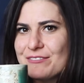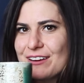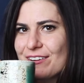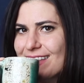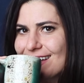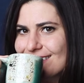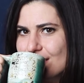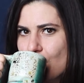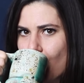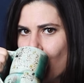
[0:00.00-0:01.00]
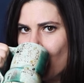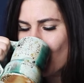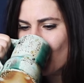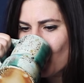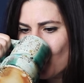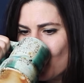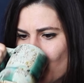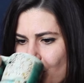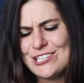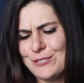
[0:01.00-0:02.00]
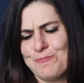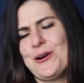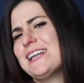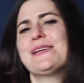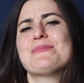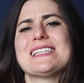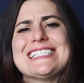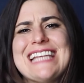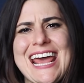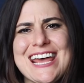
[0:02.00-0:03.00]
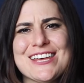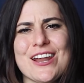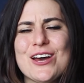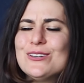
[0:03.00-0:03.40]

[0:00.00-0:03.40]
one of my favorite things. just breaks up the day, you